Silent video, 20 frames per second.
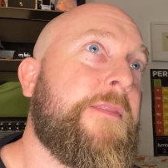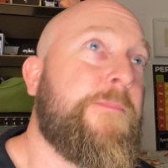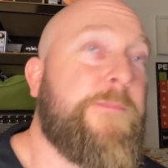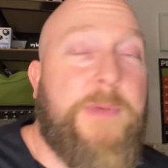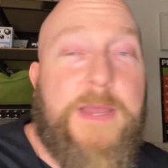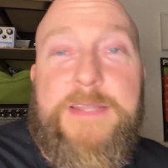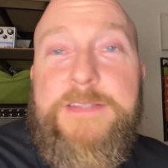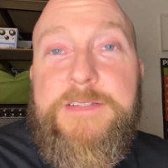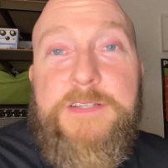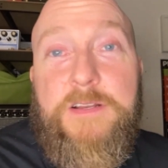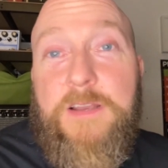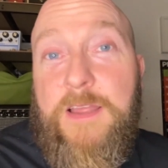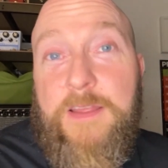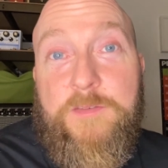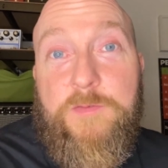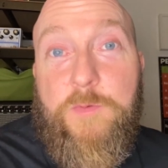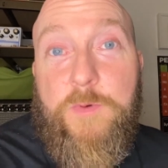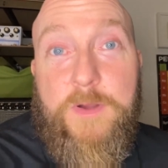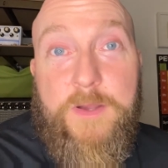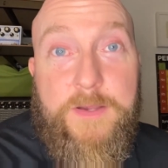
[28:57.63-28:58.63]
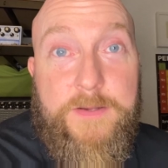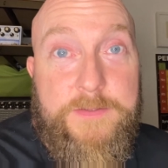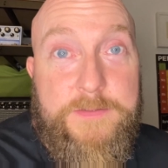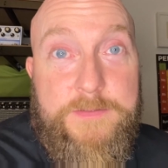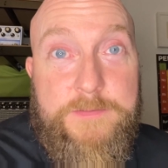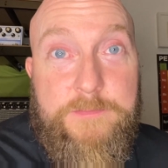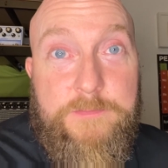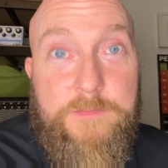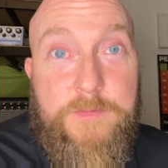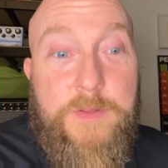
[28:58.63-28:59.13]
better your life
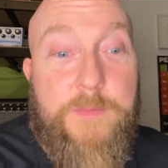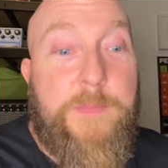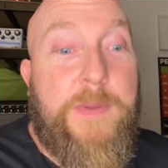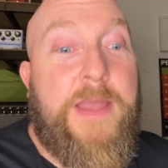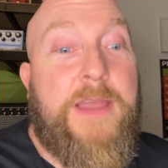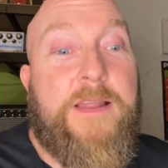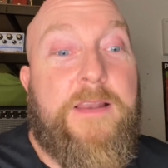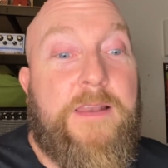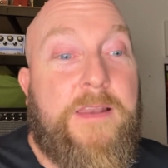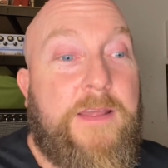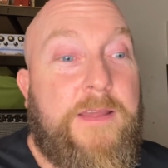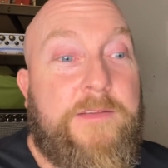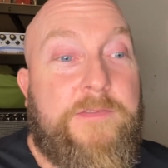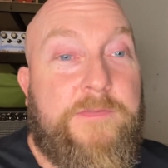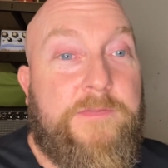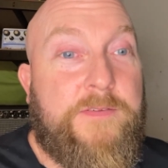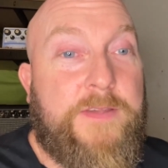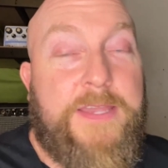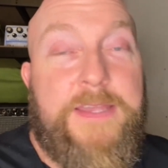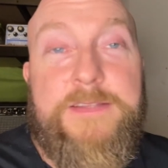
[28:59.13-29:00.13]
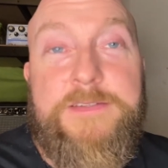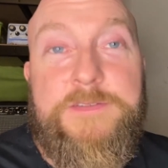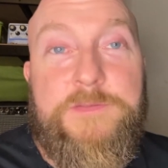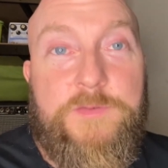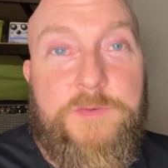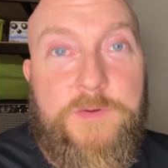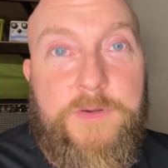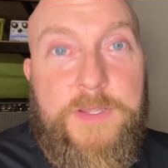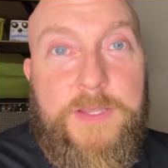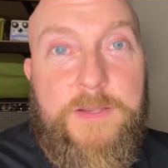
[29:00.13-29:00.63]
works, the better life is
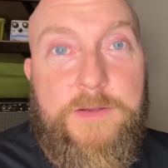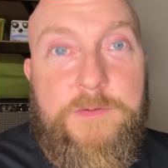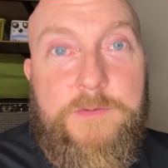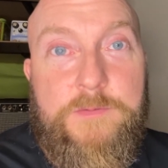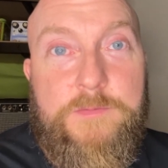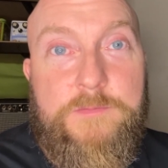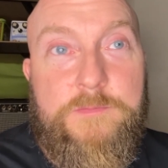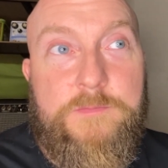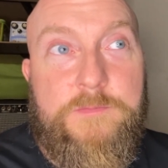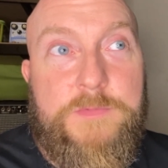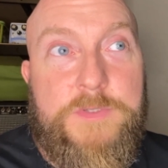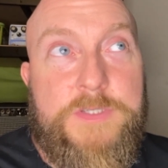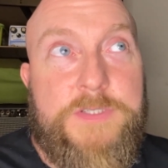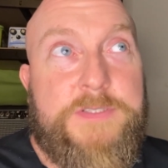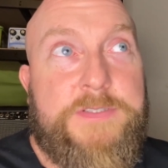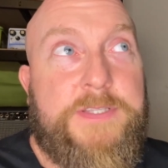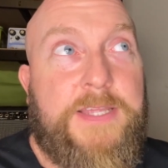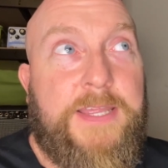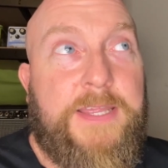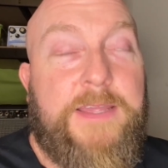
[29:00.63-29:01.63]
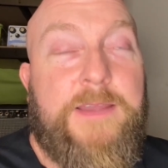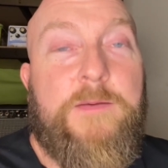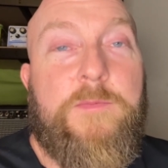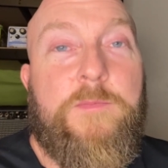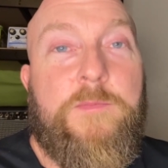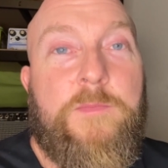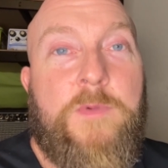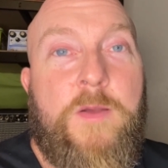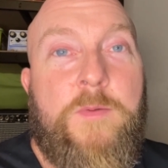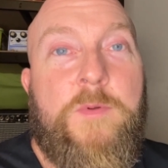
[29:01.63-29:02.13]
for you. Just take it
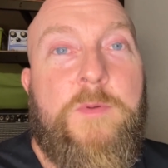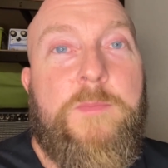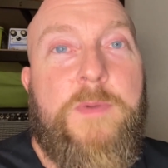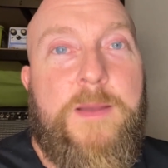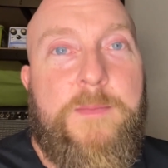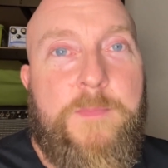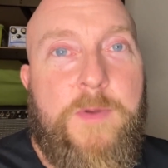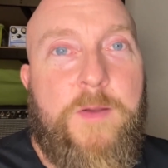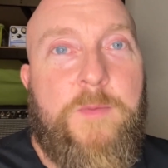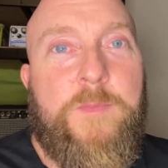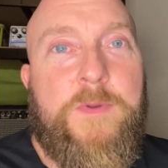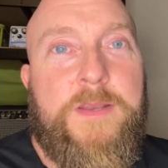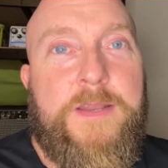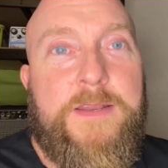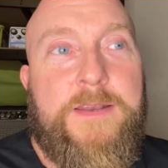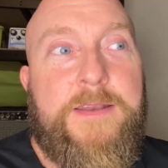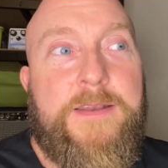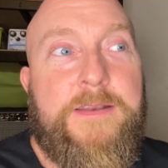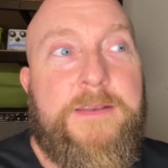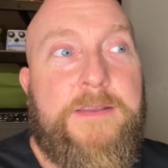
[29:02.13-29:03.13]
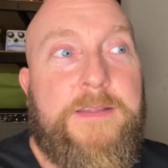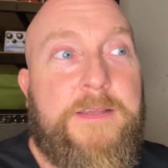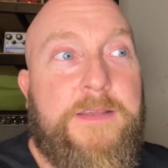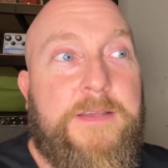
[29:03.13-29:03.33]
moment by moment, and